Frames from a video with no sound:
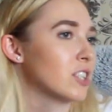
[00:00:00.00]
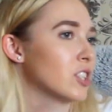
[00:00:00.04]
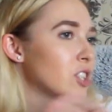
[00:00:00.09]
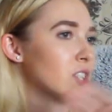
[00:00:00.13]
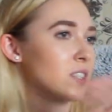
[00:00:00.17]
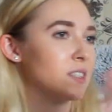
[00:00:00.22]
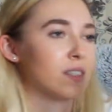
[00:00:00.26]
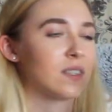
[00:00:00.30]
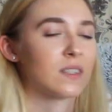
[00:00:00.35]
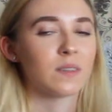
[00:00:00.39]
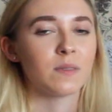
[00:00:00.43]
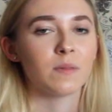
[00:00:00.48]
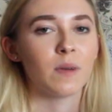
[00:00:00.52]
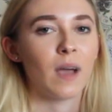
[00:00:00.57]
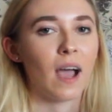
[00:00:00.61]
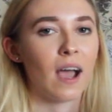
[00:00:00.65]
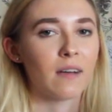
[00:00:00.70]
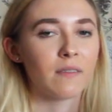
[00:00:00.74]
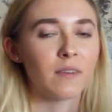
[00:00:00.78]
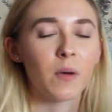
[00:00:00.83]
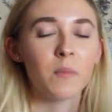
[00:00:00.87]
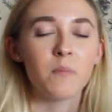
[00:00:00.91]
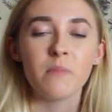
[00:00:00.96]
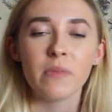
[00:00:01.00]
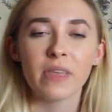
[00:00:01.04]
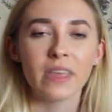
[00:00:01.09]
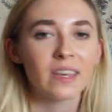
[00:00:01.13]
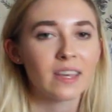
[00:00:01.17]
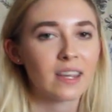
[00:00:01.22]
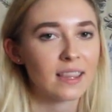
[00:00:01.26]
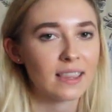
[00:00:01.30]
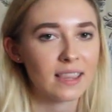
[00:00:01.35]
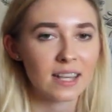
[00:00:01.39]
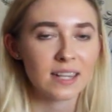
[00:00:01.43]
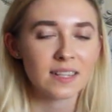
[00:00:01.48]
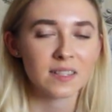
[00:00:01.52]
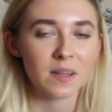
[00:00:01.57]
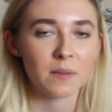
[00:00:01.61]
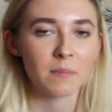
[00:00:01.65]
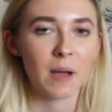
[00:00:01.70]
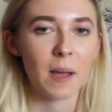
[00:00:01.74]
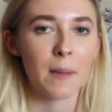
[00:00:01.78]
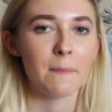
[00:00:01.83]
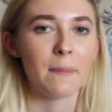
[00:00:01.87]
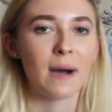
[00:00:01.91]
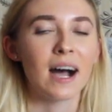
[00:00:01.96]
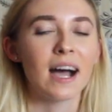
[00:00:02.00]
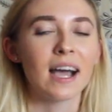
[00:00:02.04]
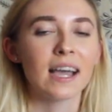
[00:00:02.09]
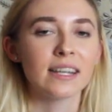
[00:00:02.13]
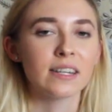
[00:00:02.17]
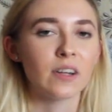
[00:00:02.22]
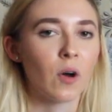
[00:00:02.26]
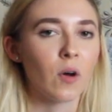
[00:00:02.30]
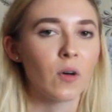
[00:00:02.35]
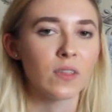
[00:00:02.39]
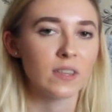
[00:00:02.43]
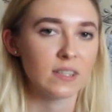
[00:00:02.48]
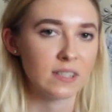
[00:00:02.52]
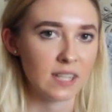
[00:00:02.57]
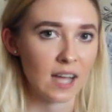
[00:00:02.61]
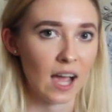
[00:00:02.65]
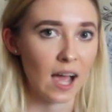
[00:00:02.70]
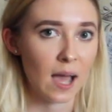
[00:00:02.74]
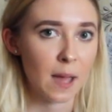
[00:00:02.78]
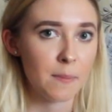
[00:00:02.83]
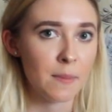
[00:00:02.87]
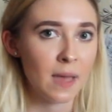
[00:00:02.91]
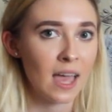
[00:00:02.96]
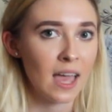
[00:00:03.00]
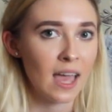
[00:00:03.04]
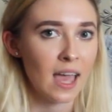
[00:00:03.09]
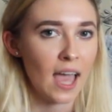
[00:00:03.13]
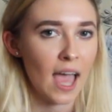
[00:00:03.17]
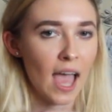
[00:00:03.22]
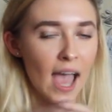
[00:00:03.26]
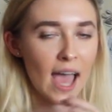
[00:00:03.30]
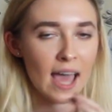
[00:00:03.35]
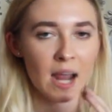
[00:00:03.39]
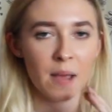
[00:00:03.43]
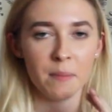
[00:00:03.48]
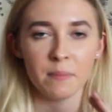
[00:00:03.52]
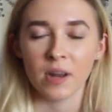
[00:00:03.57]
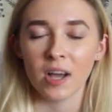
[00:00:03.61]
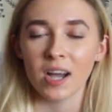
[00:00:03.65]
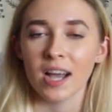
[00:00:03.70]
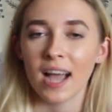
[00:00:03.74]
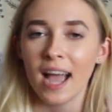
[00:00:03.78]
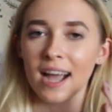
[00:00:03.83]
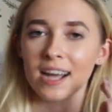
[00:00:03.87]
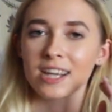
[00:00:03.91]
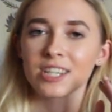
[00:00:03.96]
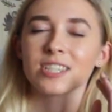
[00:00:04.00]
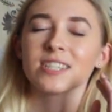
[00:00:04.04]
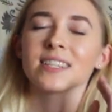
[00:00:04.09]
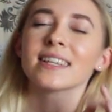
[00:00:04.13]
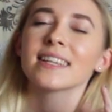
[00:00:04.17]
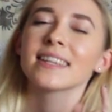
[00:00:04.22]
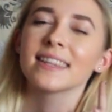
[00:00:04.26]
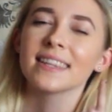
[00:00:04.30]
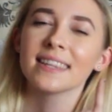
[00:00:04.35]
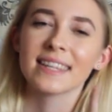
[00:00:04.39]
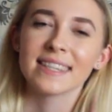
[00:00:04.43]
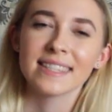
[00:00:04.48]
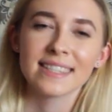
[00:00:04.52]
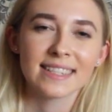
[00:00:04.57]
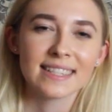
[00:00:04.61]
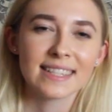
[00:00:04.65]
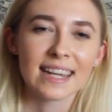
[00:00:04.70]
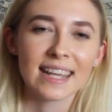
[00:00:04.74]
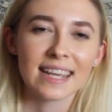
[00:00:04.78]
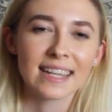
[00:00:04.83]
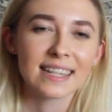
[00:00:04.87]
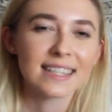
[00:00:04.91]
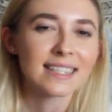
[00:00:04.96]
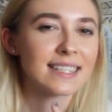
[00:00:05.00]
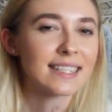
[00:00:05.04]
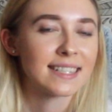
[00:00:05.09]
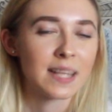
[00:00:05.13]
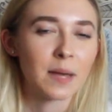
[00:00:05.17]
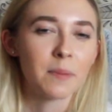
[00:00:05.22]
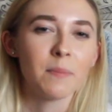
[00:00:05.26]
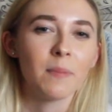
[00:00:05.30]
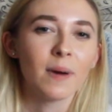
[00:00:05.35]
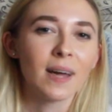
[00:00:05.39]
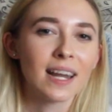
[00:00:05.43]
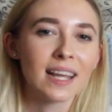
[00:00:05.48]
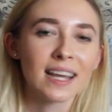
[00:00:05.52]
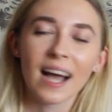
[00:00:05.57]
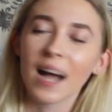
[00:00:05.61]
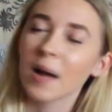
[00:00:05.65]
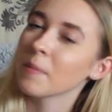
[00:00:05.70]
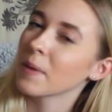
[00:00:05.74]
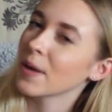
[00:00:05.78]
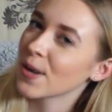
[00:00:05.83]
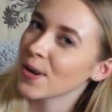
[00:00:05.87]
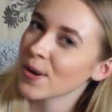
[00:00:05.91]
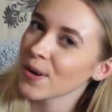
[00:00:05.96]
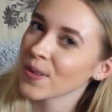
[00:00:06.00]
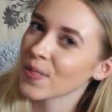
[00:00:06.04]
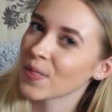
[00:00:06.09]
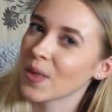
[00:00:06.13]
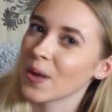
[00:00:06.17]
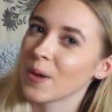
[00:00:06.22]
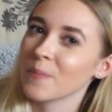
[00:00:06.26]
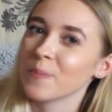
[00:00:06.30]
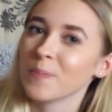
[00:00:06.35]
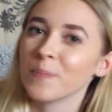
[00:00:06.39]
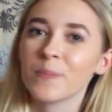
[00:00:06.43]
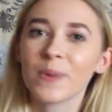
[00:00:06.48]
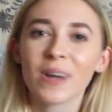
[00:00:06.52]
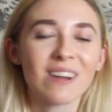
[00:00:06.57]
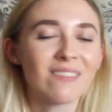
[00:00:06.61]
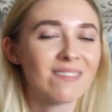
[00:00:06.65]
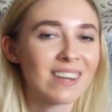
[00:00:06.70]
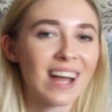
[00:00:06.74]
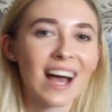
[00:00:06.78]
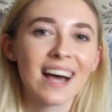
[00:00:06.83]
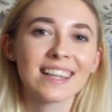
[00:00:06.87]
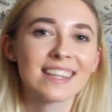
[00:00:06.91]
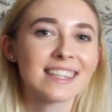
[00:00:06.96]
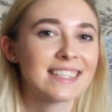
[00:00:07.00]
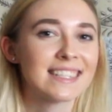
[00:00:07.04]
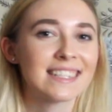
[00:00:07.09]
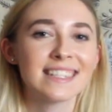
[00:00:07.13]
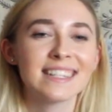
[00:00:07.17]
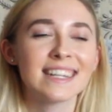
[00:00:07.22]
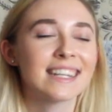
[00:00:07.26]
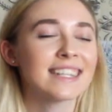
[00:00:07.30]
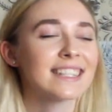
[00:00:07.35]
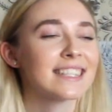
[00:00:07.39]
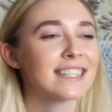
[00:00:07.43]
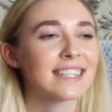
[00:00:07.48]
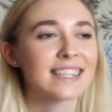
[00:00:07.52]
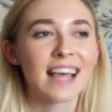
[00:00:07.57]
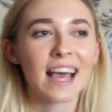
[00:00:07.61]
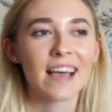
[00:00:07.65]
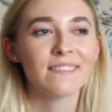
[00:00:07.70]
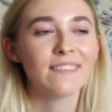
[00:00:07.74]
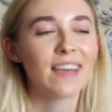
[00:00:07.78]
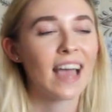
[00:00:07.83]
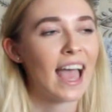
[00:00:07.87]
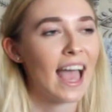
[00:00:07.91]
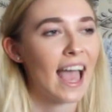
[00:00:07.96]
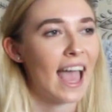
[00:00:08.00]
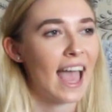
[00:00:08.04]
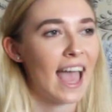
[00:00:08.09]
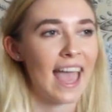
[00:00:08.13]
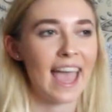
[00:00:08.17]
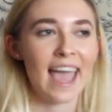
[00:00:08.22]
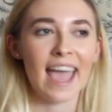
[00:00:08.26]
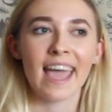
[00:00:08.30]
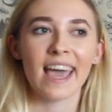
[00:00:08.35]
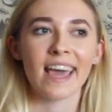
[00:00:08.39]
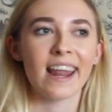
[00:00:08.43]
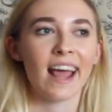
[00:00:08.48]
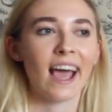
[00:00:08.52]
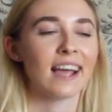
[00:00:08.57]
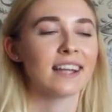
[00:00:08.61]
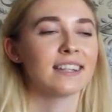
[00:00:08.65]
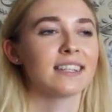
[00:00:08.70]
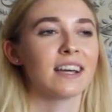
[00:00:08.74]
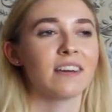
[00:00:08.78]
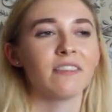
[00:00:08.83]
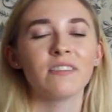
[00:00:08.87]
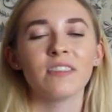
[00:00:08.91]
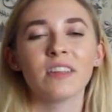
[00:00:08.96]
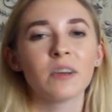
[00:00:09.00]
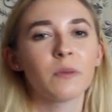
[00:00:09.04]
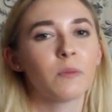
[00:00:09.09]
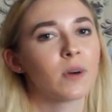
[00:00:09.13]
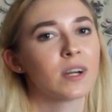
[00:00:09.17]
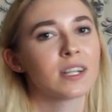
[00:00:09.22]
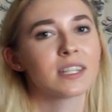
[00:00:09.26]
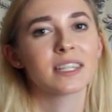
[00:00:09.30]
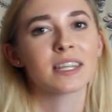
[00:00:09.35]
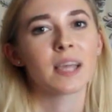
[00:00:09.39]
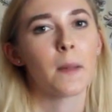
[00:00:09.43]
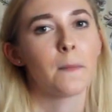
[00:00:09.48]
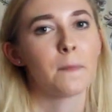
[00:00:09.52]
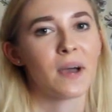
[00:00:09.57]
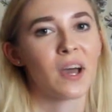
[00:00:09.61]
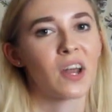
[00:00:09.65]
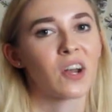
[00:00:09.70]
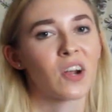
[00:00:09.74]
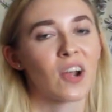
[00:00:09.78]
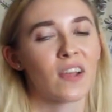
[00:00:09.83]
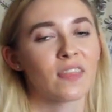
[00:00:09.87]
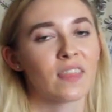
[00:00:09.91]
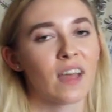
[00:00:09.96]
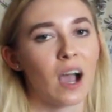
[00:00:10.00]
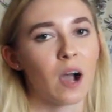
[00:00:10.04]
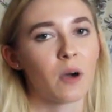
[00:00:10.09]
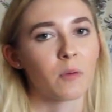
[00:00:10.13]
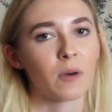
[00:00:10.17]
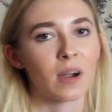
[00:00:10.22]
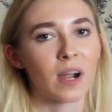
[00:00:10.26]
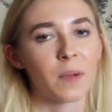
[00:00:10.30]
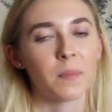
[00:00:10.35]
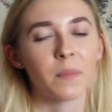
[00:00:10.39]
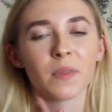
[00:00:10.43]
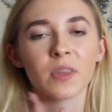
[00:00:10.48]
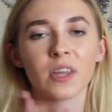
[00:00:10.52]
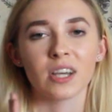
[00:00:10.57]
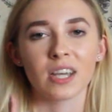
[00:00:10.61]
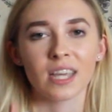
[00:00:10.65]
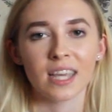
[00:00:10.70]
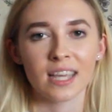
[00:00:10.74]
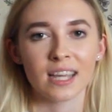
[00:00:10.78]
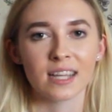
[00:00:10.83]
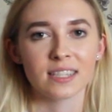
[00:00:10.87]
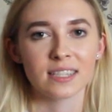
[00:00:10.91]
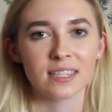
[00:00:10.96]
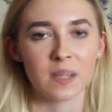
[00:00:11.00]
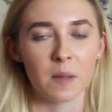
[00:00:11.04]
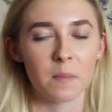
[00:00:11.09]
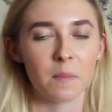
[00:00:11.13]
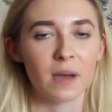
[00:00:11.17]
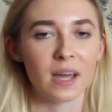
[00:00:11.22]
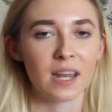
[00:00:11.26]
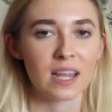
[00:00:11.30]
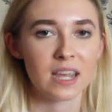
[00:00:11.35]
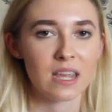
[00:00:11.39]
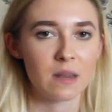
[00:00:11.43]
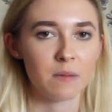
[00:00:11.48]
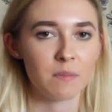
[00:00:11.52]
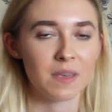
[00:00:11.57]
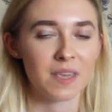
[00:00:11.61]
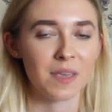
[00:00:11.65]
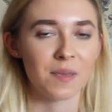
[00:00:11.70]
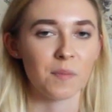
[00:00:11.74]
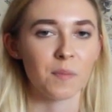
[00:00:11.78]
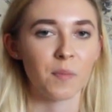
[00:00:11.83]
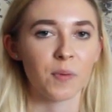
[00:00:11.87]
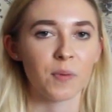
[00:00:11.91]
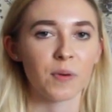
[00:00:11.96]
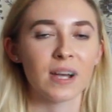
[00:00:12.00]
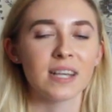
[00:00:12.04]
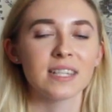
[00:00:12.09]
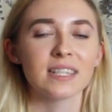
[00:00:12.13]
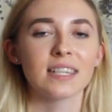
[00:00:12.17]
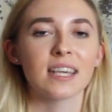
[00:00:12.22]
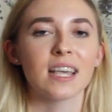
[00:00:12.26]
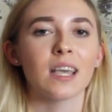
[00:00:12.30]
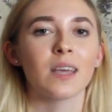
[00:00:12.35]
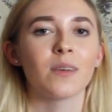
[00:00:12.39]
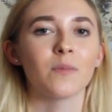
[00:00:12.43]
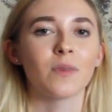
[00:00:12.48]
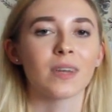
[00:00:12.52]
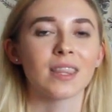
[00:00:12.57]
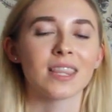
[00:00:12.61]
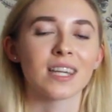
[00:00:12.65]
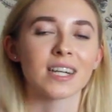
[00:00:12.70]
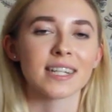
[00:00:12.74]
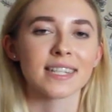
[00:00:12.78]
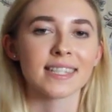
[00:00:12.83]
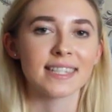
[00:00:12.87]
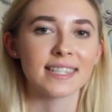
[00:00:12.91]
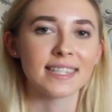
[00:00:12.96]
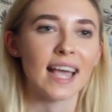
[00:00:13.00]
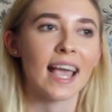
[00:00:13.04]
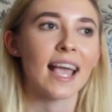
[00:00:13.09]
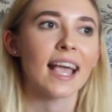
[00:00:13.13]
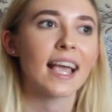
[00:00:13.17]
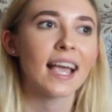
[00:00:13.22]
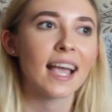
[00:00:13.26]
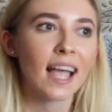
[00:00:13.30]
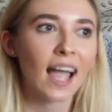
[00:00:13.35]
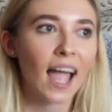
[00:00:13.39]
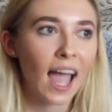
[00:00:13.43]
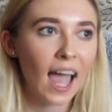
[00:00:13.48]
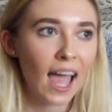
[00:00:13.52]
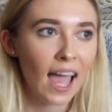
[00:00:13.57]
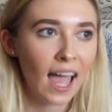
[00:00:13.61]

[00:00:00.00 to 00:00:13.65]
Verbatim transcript: just have a million things on my mind all the time, and I'm not actually listening to somebody. I'm hearing them, but I'm not listening to them. And I definitely want to get better at that, where I'm looking at somebody and being present in what they're saying.